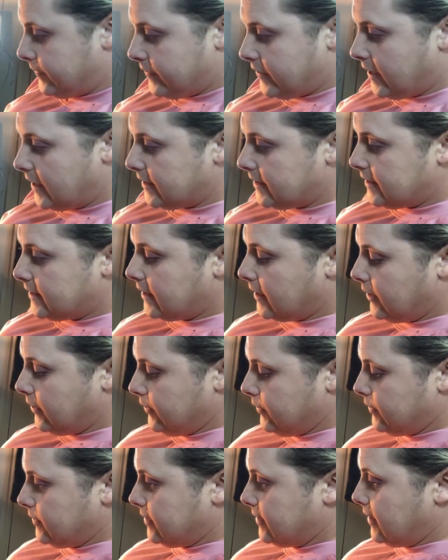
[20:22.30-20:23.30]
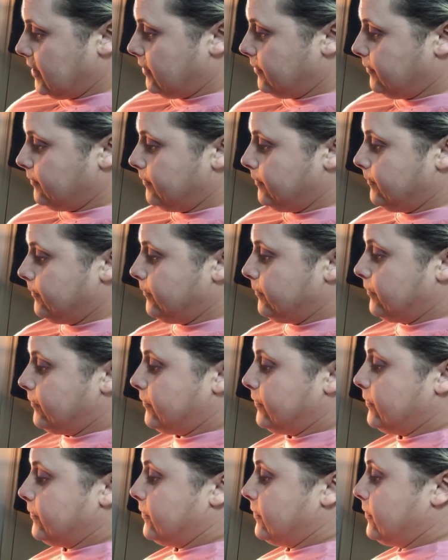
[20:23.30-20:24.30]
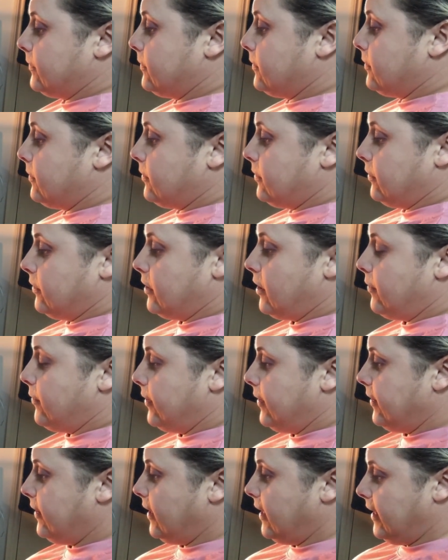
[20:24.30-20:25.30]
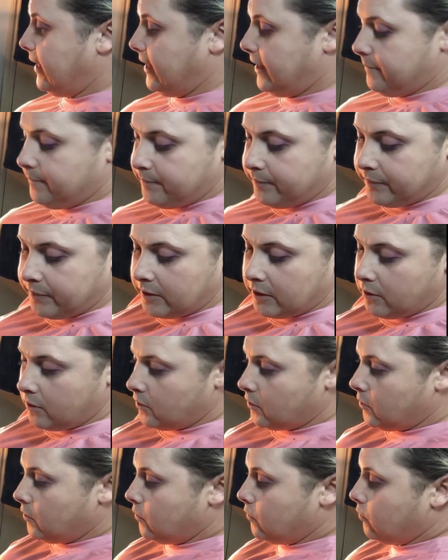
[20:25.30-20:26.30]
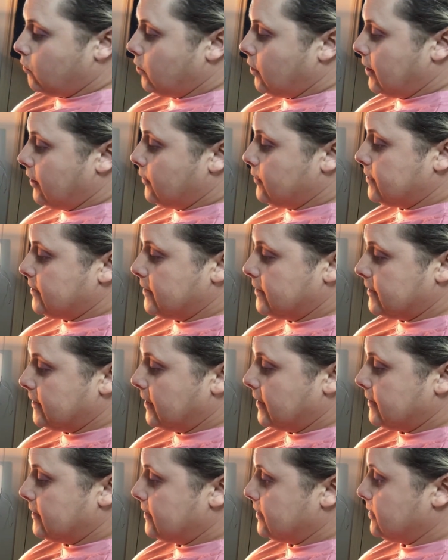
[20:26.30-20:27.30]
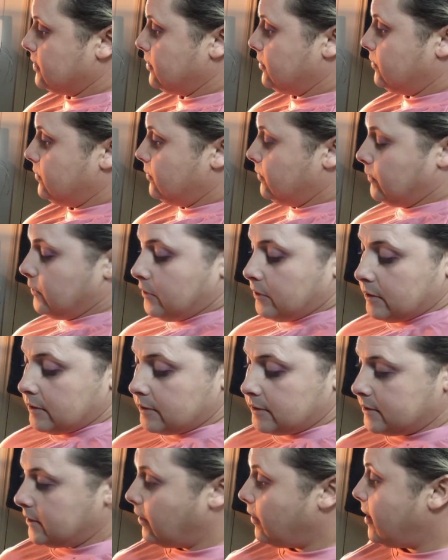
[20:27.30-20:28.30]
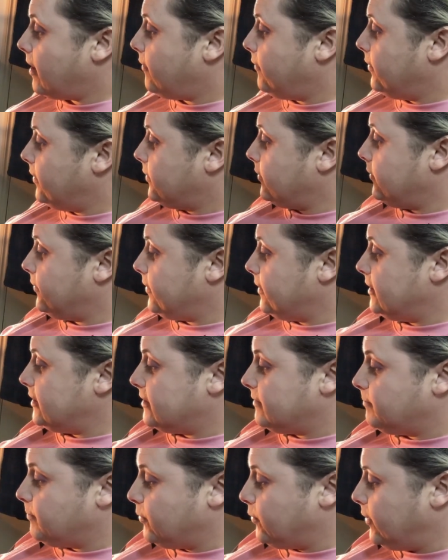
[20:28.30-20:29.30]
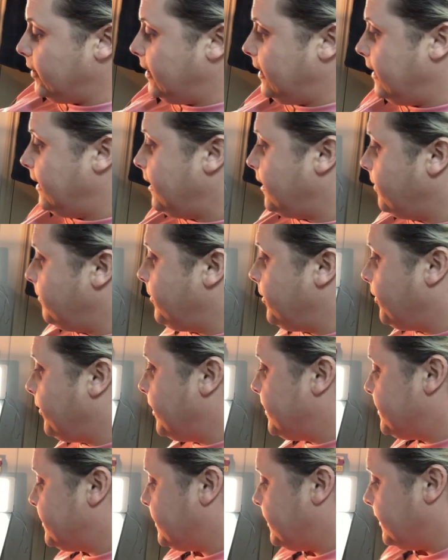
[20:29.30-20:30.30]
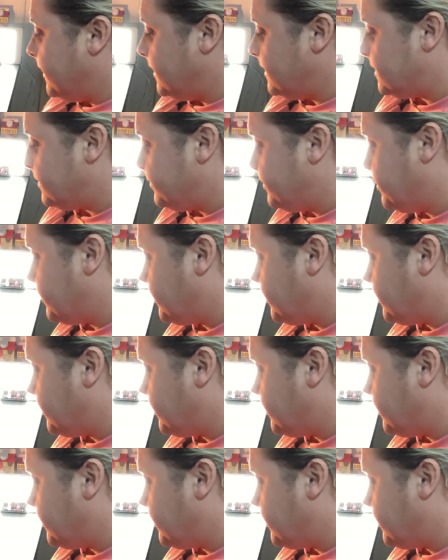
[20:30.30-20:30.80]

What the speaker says: that's those done. Can go in there. What else is there to do? So now we've got these are boiling up nicely, so we'll